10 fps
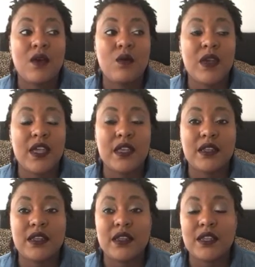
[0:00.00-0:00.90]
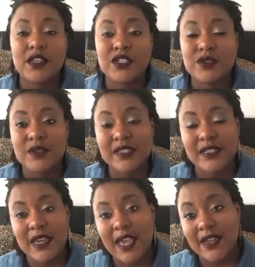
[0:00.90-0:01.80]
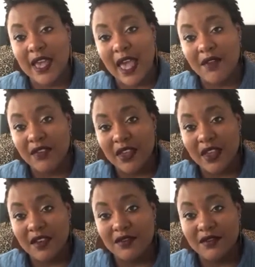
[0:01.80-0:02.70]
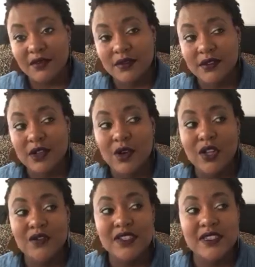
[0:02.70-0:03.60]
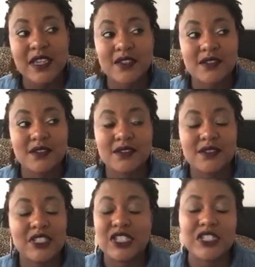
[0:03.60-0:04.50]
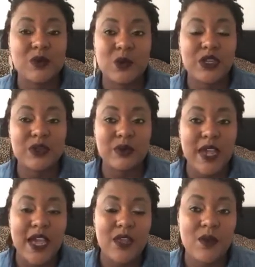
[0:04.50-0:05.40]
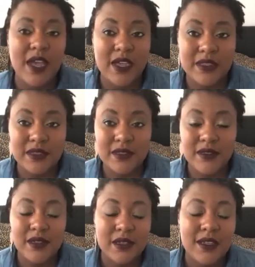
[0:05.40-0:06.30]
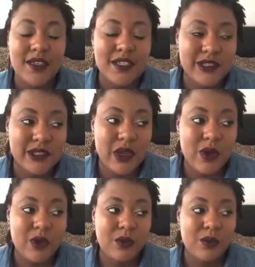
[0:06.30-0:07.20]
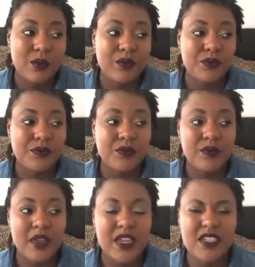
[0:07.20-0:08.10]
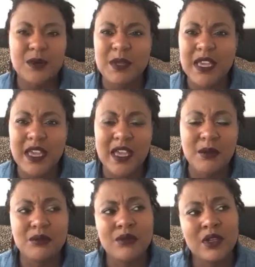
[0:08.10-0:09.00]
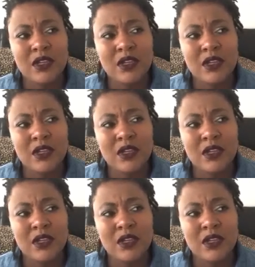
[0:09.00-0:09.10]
When the insurance denied the IVF, all of a sudden, she didn't want to do the IUIs. So, and she became